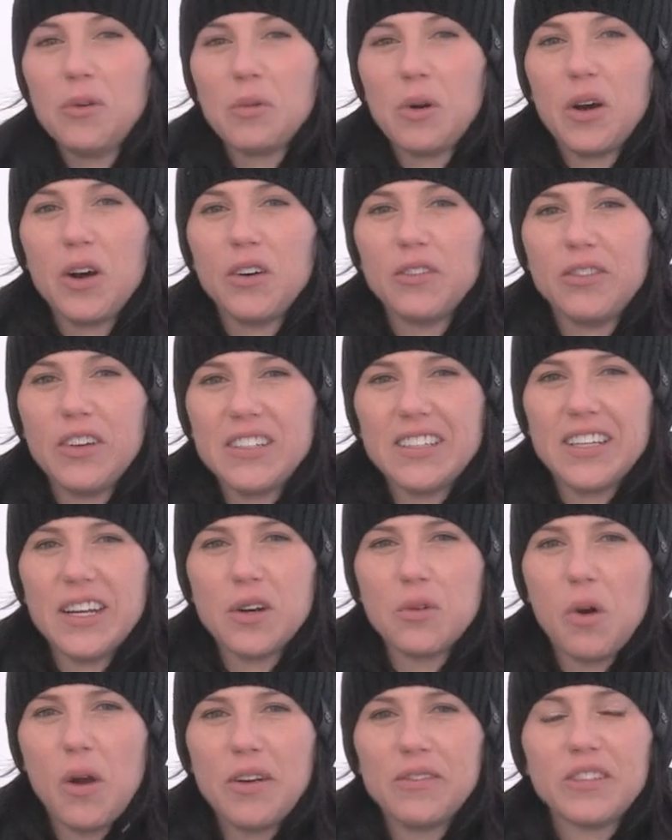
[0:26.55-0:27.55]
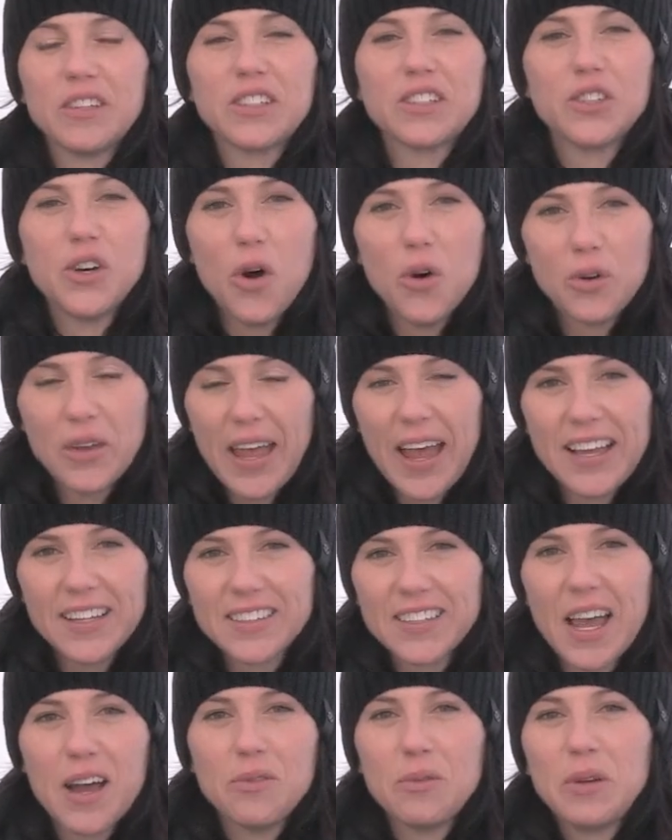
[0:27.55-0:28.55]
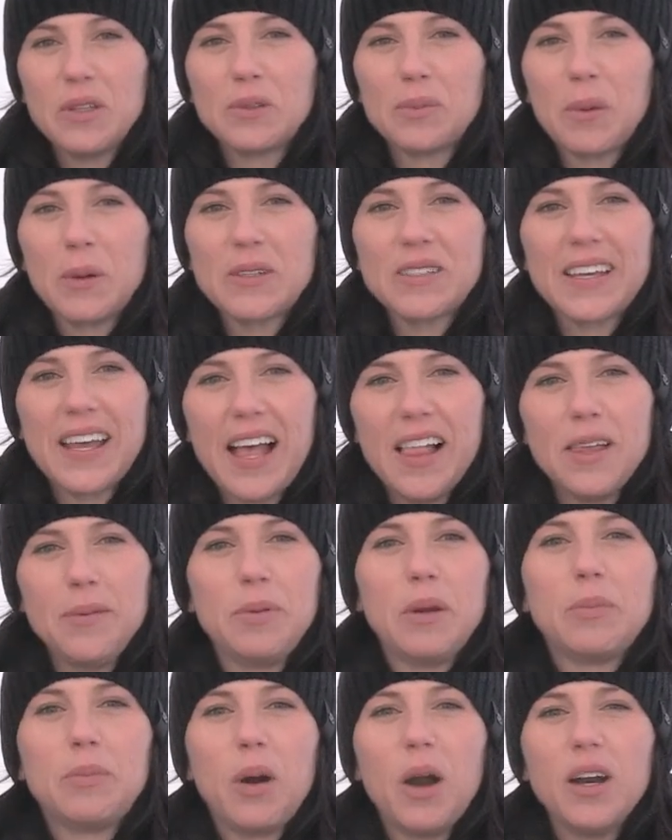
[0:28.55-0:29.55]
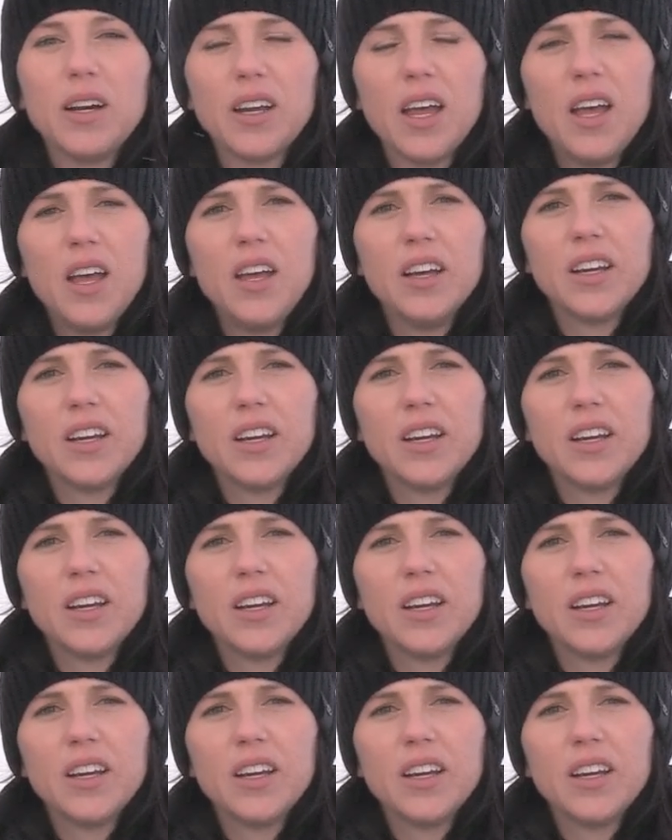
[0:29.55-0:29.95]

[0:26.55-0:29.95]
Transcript: We're visiting one of the snowcats at WinSport's Calympic Park